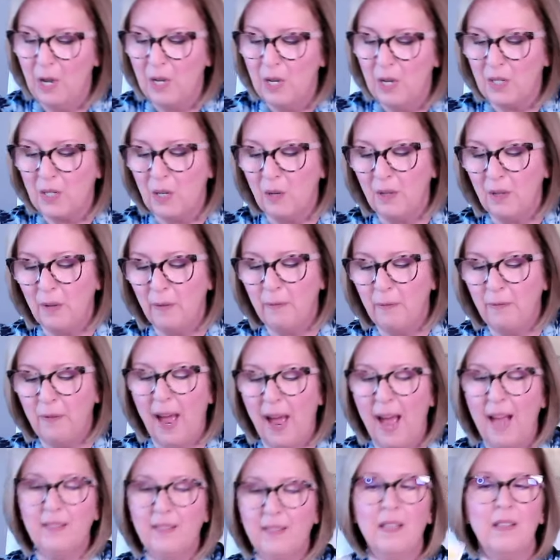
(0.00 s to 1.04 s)
So the
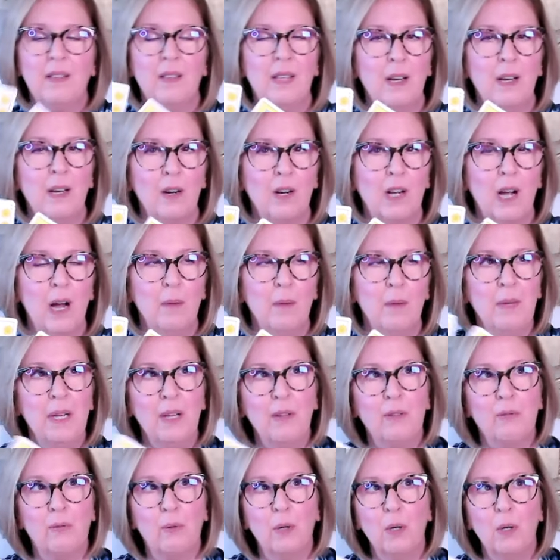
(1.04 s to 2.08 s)
fact that they're
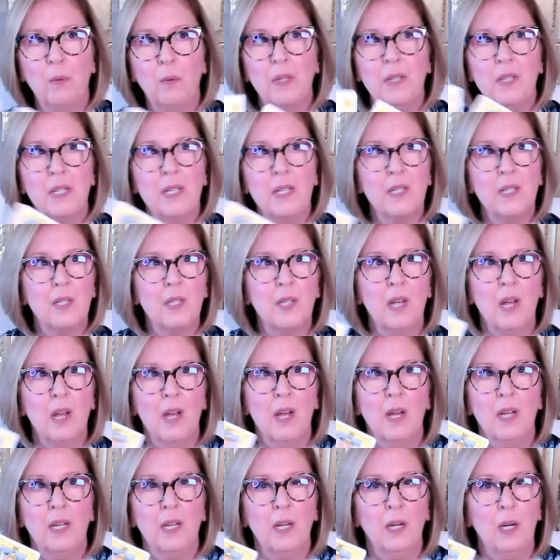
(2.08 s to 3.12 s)
coming through with this,
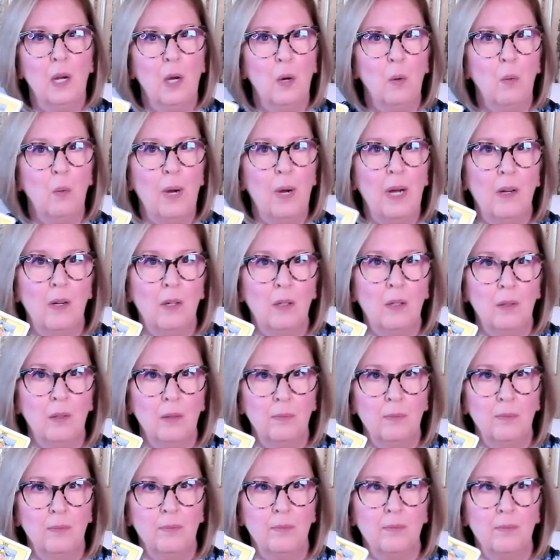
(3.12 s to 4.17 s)
you know,
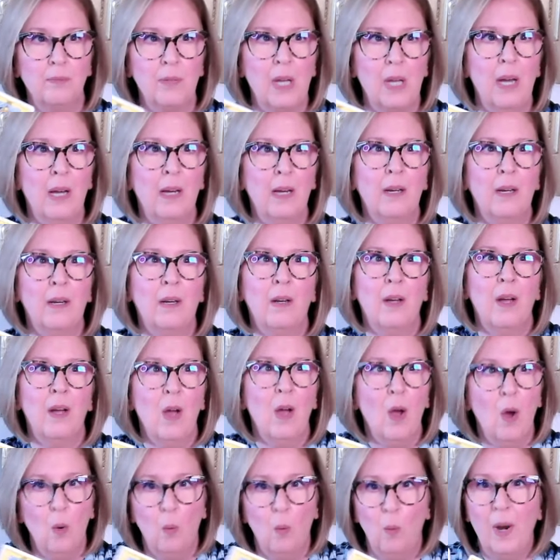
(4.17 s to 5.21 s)
well,
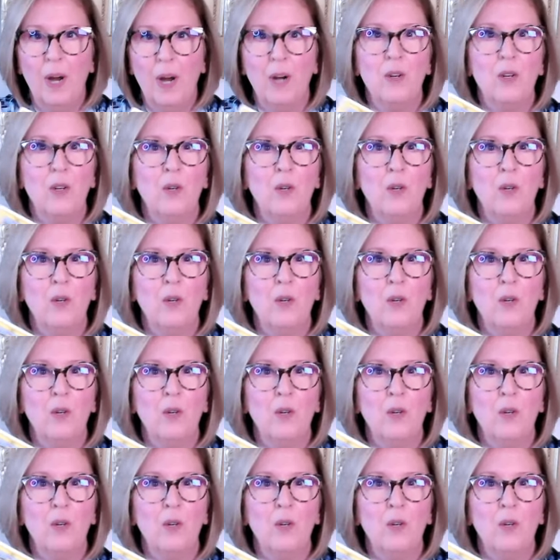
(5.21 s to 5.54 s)
where,